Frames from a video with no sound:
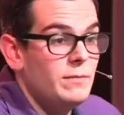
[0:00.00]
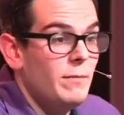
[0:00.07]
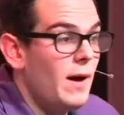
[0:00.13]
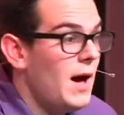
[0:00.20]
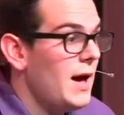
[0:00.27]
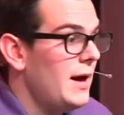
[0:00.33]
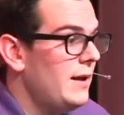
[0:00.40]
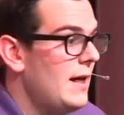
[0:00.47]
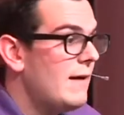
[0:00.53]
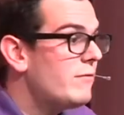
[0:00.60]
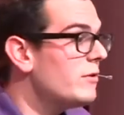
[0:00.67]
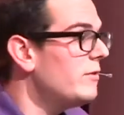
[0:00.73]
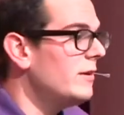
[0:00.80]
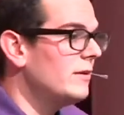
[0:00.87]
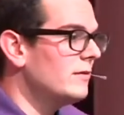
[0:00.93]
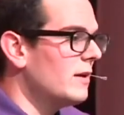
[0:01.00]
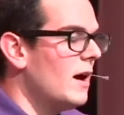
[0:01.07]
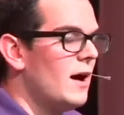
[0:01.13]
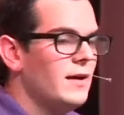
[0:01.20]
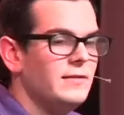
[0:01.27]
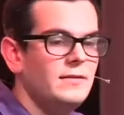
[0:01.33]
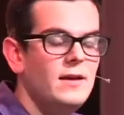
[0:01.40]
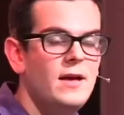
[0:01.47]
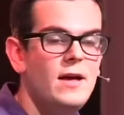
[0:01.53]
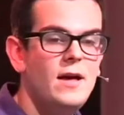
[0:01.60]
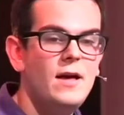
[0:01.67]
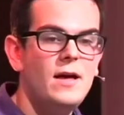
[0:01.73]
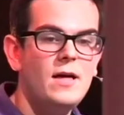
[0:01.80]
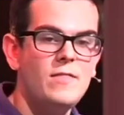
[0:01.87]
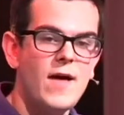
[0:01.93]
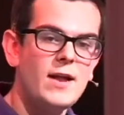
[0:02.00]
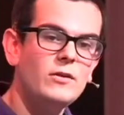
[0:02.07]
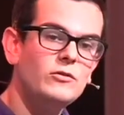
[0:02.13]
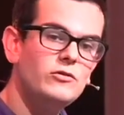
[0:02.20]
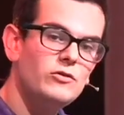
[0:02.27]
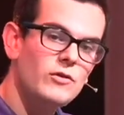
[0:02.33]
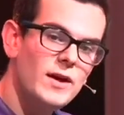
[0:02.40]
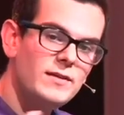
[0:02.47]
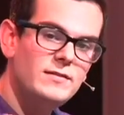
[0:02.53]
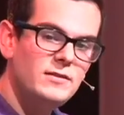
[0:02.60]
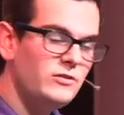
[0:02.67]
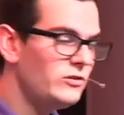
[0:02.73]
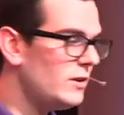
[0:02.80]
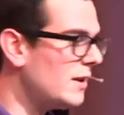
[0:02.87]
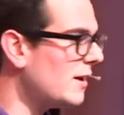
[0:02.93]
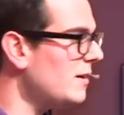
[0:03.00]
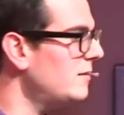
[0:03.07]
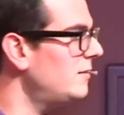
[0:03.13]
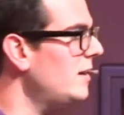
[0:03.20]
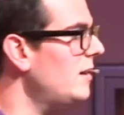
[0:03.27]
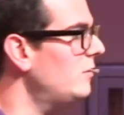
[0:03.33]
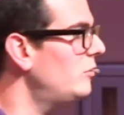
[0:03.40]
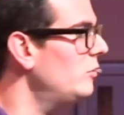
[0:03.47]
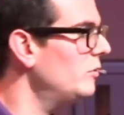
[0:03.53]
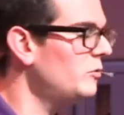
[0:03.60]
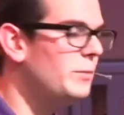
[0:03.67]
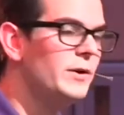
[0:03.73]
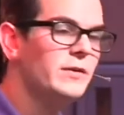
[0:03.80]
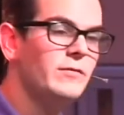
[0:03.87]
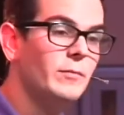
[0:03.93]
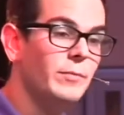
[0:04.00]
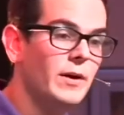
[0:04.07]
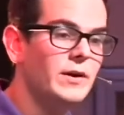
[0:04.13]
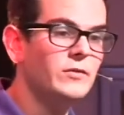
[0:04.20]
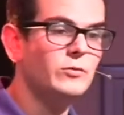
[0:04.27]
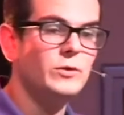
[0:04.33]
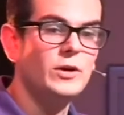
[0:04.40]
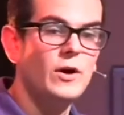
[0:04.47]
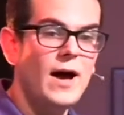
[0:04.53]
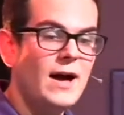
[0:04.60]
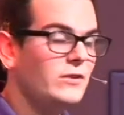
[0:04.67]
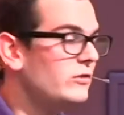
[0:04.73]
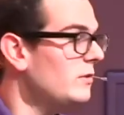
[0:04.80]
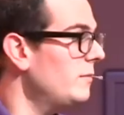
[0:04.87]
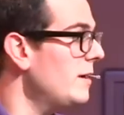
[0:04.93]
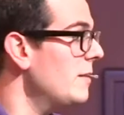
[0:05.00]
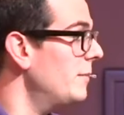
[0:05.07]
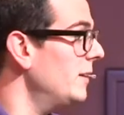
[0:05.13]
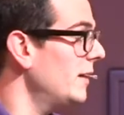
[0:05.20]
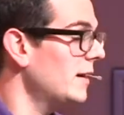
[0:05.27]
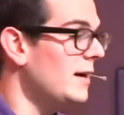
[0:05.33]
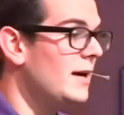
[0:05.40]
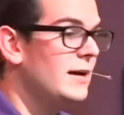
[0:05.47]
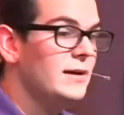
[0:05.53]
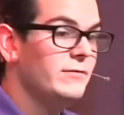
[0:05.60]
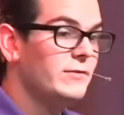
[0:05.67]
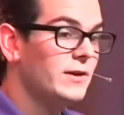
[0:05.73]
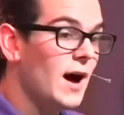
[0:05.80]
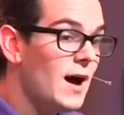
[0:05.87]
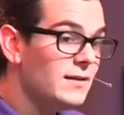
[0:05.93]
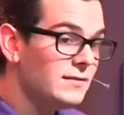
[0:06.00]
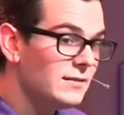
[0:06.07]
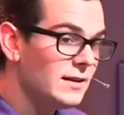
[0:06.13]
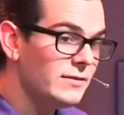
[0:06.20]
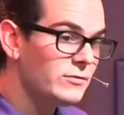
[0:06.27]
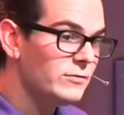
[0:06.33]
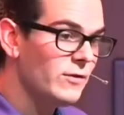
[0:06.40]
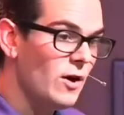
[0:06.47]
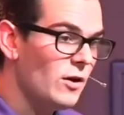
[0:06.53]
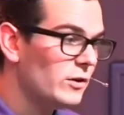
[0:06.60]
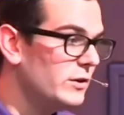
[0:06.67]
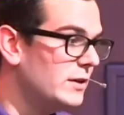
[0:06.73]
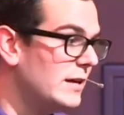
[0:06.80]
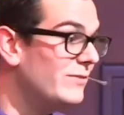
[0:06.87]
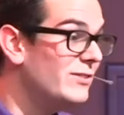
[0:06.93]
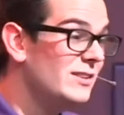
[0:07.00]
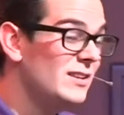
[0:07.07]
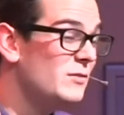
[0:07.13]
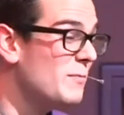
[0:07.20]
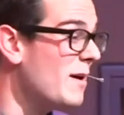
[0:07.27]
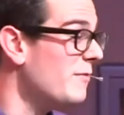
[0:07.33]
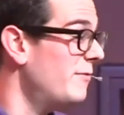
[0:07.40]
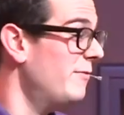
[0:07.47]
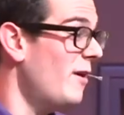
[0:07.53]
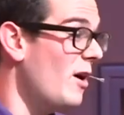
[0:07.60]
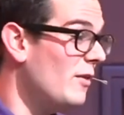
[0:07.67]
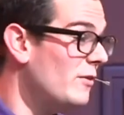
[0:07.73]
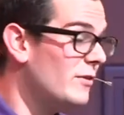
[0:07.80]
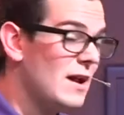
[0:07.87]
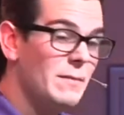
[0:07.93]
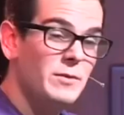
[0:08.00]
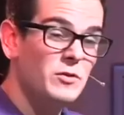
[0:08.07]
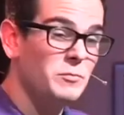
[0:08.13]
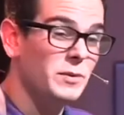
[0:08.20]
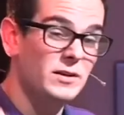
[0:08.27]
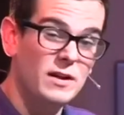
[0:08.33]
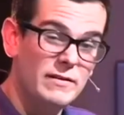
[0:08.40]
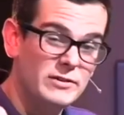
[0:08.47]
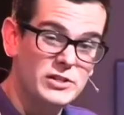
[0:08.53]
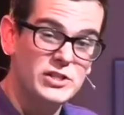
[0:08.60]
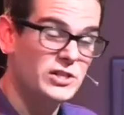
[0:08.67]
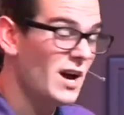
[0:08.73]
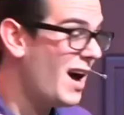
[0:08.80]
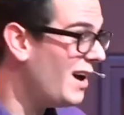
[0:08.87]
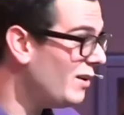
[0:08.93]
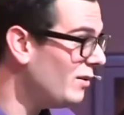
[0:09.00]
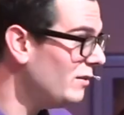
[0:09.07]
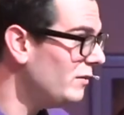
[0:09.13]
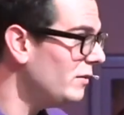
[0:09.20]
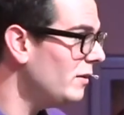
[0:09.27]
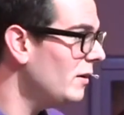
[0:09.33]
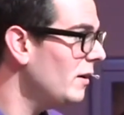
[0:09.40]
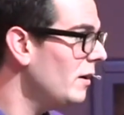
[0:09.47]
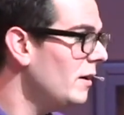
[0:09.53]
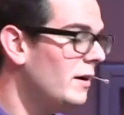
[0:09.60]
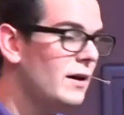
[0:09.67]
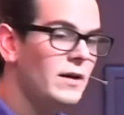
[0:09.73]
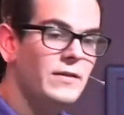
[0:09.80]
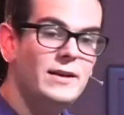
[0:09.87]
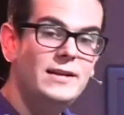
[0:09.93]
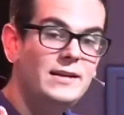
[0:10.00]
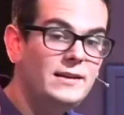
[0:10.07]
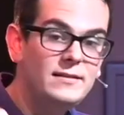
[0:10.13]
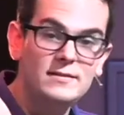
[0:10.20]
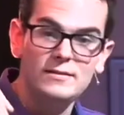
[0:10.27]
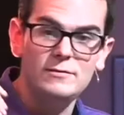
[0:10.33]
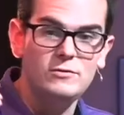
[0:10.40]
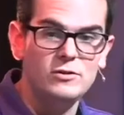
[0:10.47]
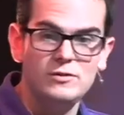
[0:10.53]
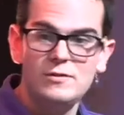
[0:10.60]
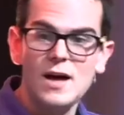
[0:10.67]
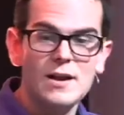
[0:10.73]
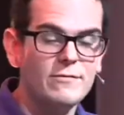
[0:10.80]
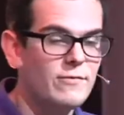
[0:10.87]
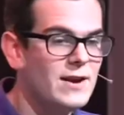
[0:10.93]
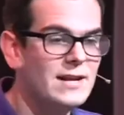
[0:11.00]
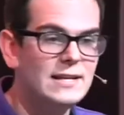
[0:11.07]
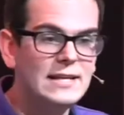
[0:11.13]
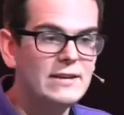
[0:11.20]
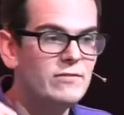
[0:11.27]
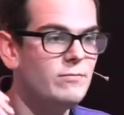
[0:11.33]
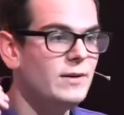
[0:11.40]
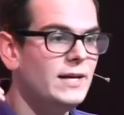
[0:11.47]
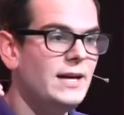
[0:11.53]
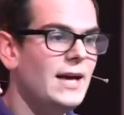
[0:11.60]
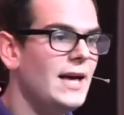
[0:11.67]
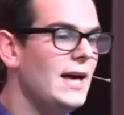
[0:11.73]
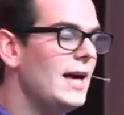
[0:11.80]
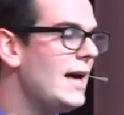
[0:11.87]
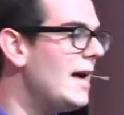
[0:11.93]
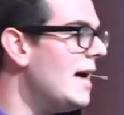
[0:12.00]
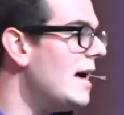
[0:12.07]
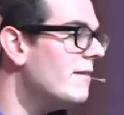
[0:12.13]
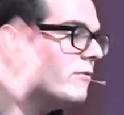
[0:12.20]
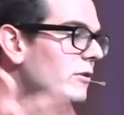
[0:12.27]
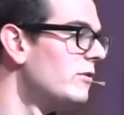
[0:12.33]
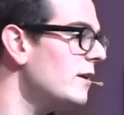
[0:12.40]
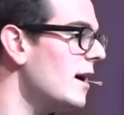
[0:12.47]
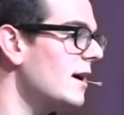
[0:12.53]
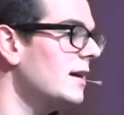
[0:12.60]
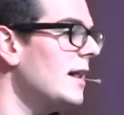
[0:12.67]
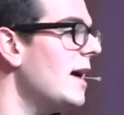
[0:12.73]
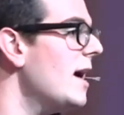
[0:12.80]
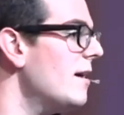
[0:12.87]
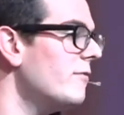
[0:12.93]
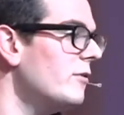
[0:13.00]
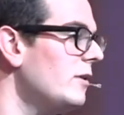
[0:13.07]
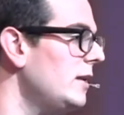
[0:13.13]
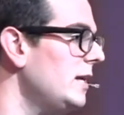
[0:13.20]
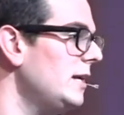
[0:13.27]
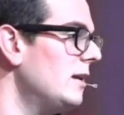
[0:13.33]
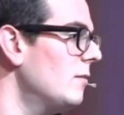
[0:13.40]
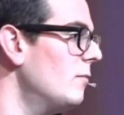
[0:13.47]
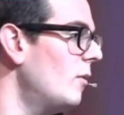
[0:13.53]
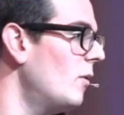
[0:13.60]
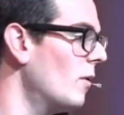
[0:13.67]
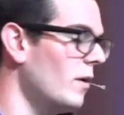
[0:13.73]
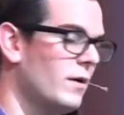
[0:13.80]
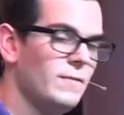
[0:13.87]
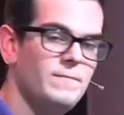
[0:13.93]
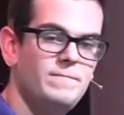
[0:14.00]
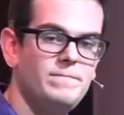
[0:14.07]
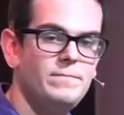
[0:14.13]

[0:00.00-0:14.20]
really mine, everything is God's, that'll transition, like I said, to a spirit of abundance where you go, actually, man, but like if God is the giver of all good gifts and he's my father and I'm his beloved child, then he's just not afraid to give me everything I could ever need and more.